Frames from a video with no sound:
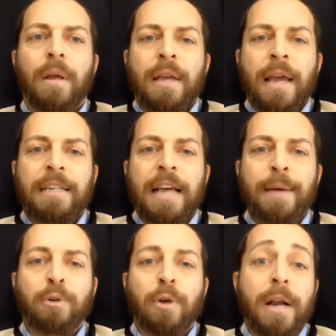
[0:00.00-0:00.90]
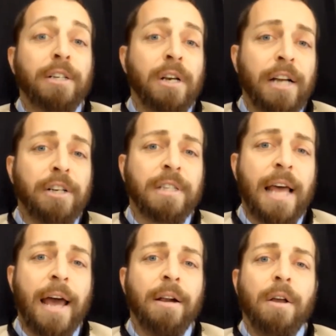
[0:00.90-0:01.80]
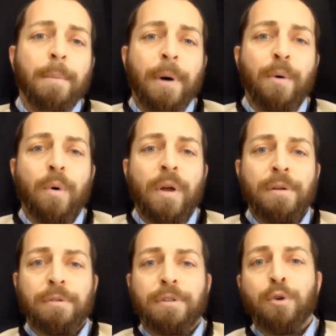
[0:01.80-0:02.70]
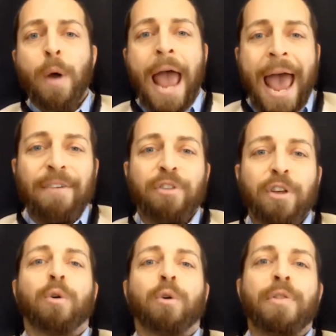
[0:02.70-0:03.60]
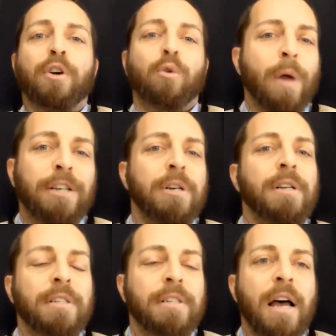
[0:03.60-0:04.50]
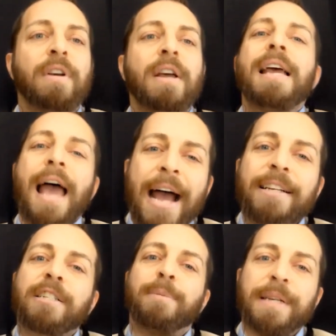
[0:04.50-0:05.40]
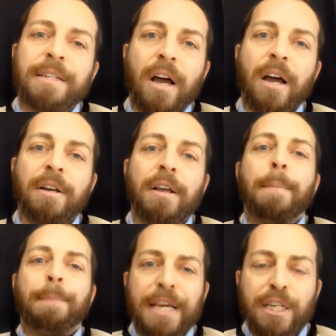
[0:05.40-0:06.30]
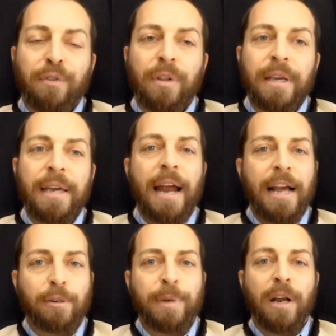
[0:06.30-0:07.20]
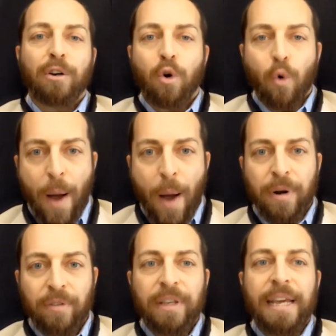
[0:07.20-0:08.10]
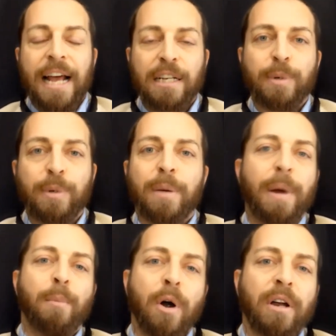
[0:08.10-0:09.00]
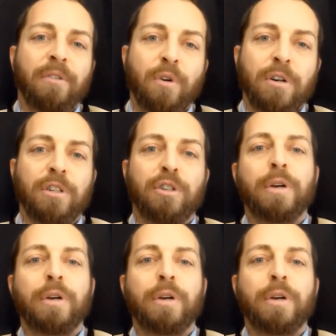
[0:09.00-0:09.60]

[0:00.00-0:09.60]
Yes, absolutely. Not just that, but to have the correction itself has to be done peacefully. It has to be done cooperatively. It has to be done by market forces.